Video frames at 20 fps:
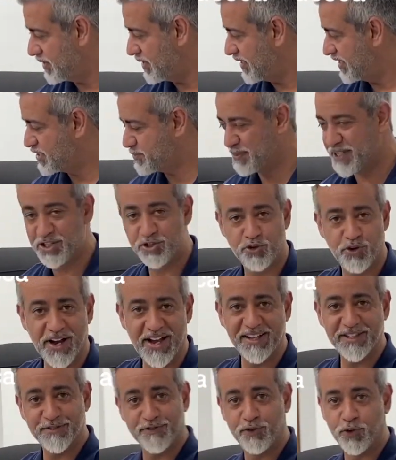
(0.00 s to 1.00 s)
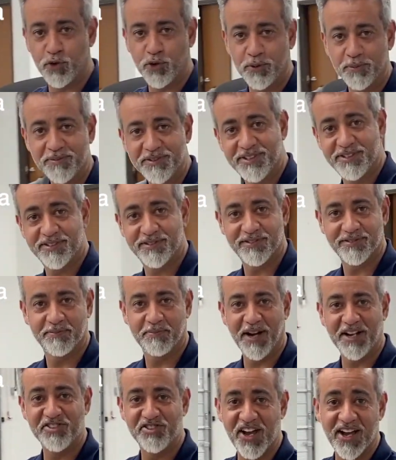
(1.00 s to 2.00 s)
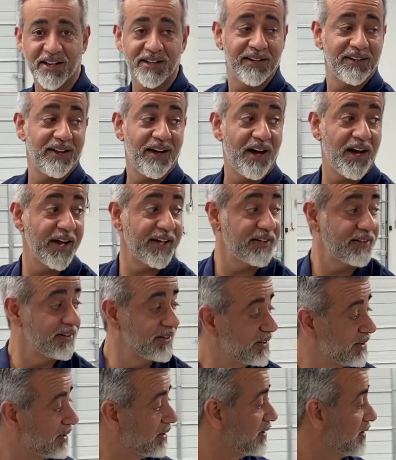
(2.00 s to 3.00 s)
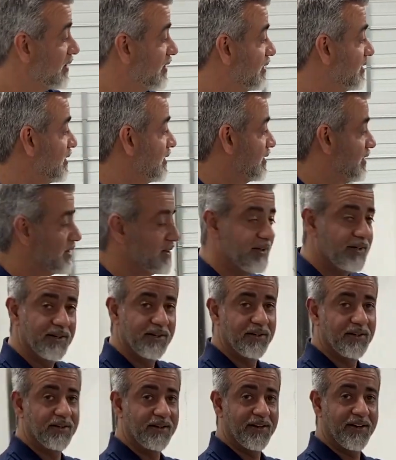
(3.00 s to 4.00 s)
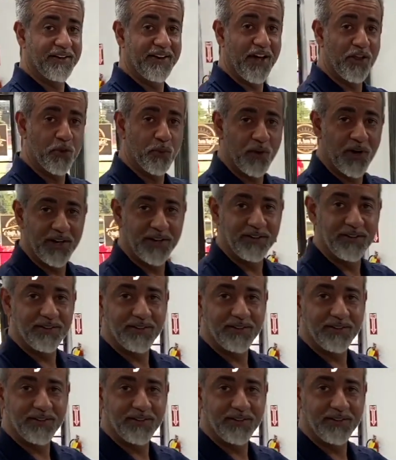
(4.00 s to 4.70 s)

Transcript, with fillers: It's been transformed by Jekyll and Hyde. Another one